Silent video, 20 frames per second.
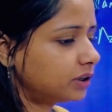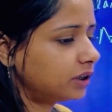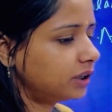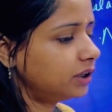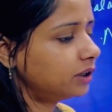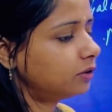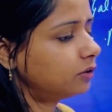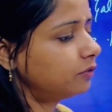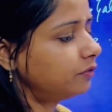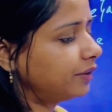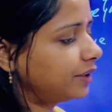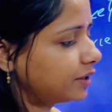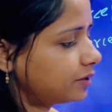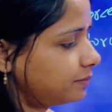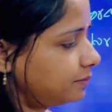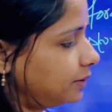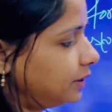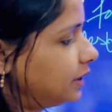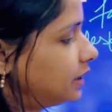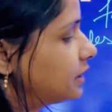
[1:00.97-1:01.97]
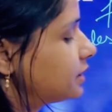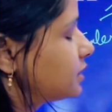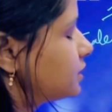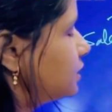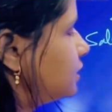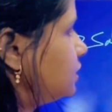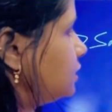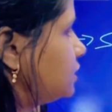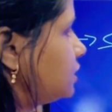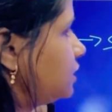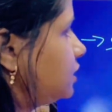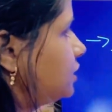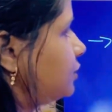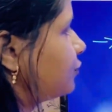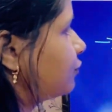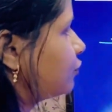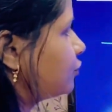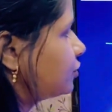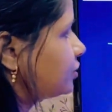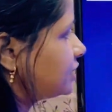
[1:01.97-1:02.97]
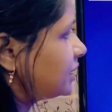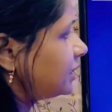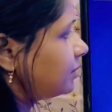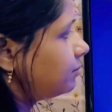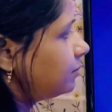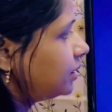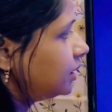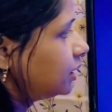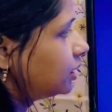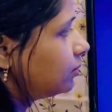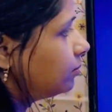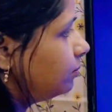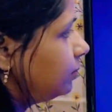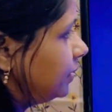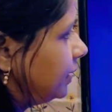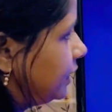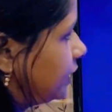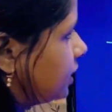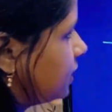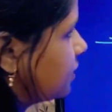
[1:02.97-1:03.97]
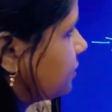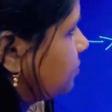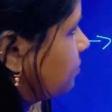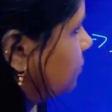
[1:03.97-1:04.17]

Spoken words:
3 year of experience, then Salesforce admin complete is